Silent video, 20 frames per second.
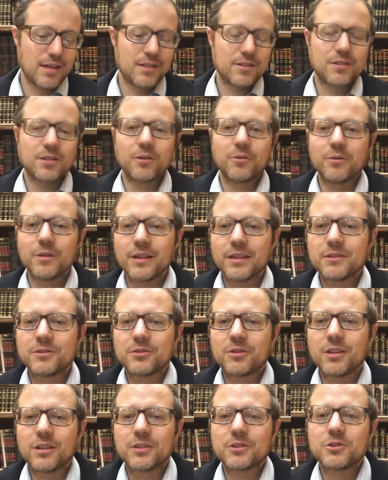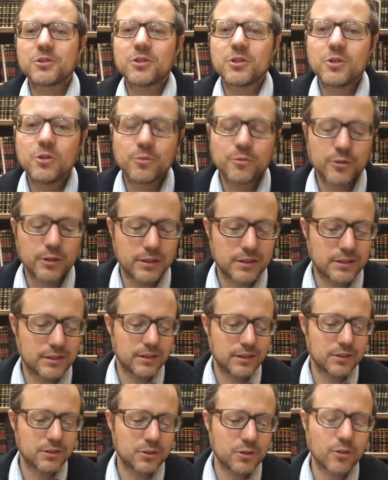So it's sort of this humorous
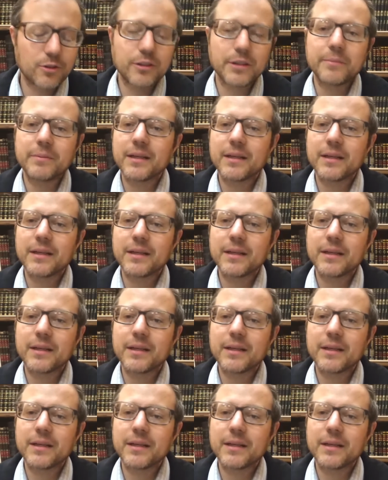story,